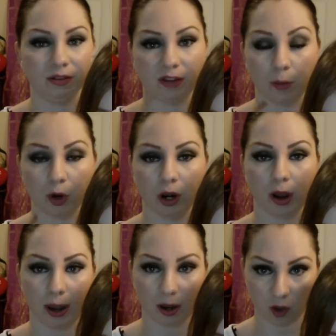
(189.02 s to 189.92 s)
in the
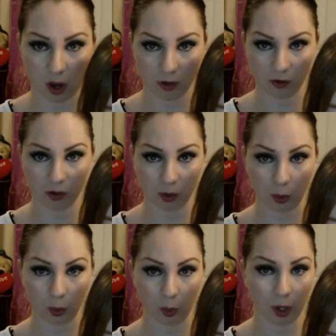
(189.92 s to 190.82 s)
summer, and I've gone
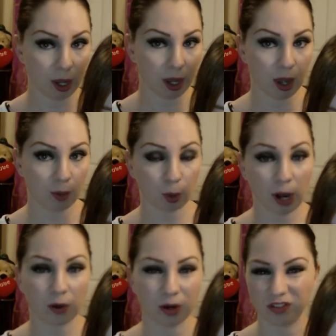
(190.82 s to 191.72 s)
to
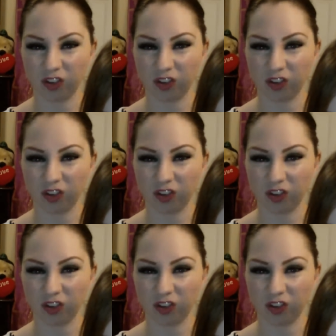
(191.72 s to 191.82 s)
brown.